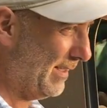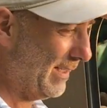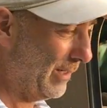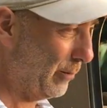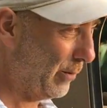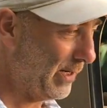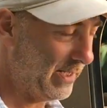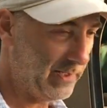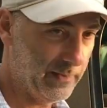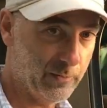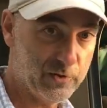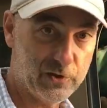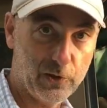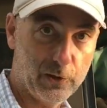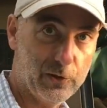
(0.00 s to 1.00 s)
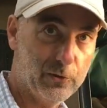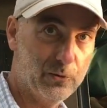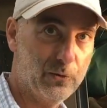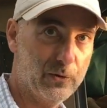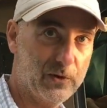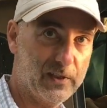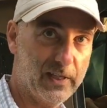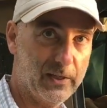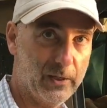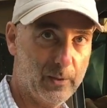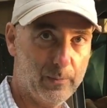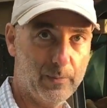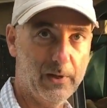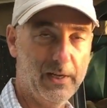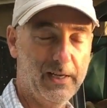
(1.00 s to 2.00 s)
and when I started to do the
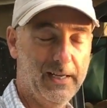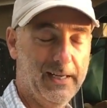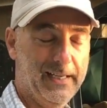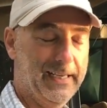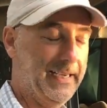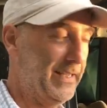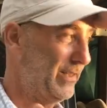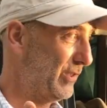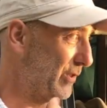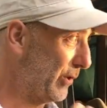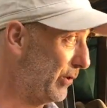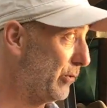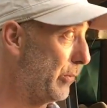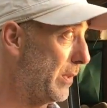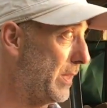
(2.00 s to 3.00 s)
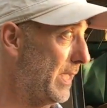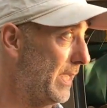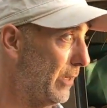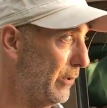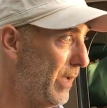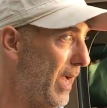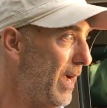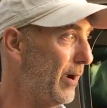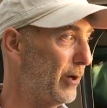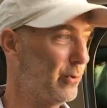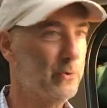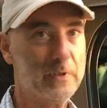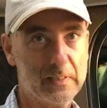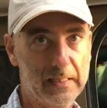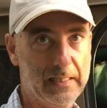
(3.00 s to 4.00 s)
setup and started to think on how I
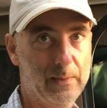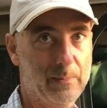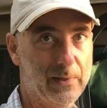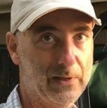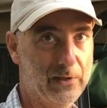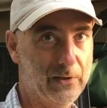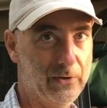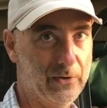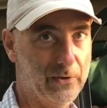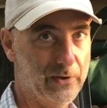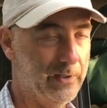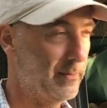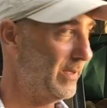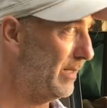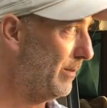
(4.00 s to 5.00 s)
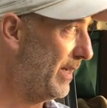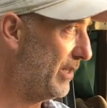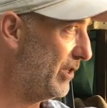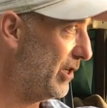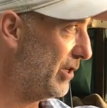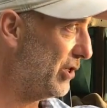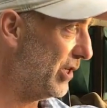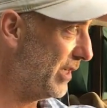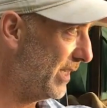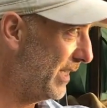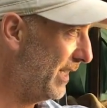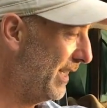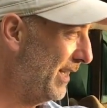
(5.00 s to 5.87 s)
could sleep in my TJ,